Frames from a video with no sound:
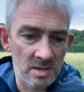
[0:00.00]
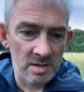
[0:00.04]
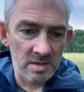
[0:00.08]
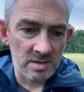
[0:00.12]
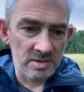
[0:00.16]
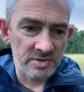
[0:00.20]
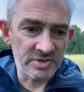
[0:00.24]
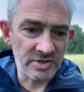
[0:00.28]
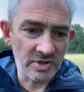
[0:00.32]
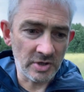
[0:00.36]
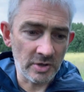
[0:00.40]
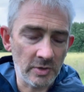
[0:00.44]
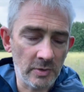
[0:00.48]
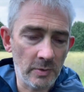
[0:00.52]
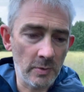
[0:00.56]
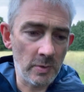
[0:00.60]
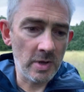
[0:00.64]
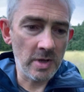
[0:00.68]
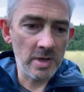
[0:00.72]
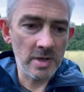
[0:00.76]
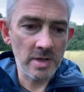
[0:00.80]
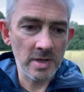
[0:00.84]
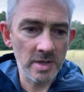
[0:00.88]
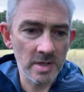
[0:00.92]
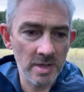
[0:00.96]
So,
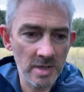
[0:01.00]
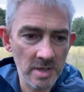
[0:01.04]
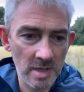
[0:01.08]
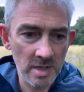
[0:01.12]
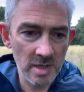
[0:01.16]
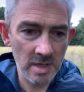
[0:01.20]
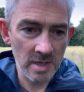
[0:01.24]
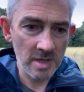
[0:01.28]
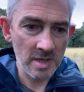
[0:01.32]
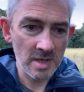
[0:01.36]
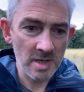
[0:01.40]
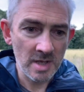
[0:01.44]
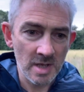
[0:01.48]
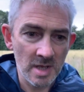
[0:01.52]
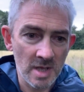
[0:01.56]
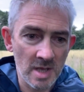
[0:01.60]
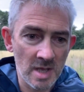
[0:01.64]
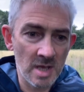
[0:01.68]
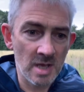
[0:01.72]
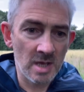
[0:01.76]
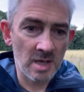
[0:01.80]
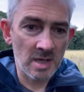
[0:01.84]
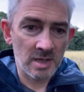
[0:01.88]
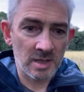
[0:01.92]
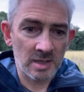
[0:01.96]

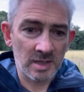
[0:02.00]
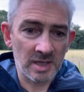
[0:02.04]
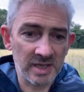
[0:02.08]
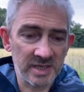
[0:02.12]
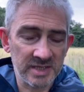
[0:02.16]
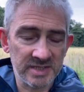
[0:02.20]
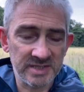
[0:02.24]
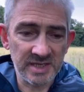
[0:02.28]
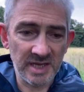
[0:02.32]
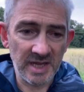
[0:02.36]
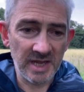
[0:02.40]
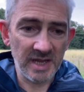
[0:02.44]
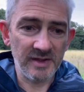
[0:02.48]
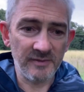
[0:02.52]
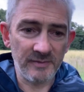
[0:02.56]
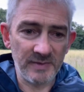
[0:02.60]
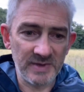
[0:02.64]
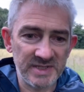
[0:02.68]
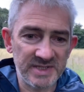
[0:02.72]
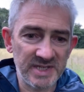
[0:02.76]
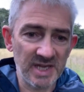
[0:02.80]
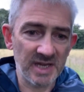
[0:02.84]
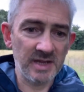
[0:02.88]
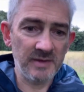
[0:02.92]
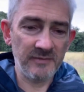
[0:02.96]
like I say, I've been
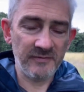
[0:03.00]
taking